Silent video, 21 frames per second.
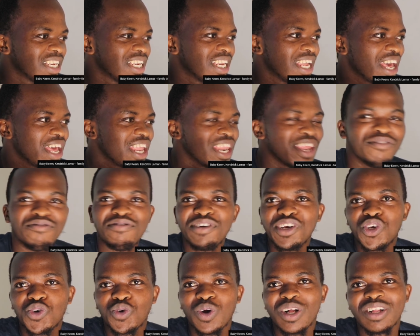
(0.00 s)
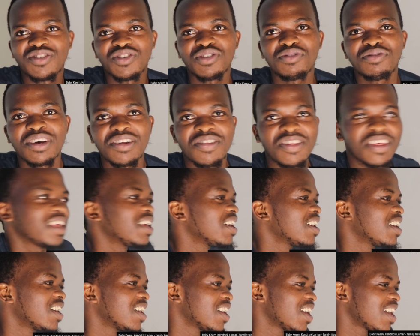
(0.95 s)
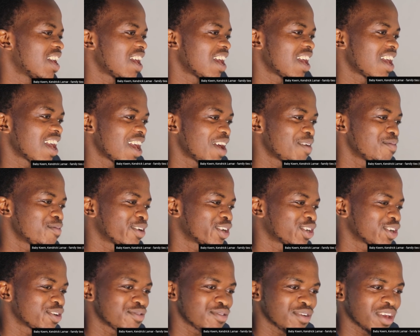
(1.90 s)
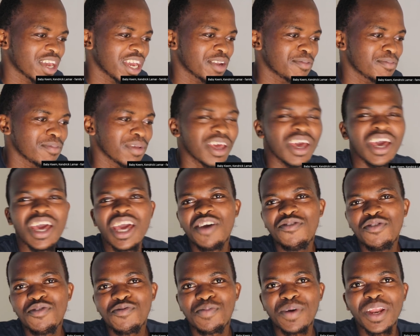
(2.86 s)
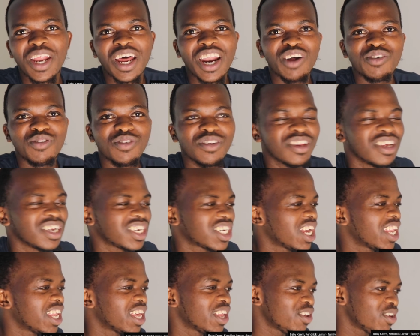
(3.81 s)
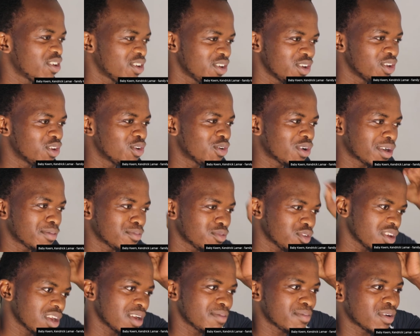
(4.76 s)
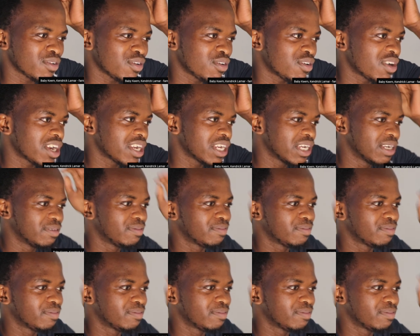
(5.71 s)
visuals of the thing. I'm not sure if you get me. If you've been around the channel, you'll know what I'm talking about. Alright.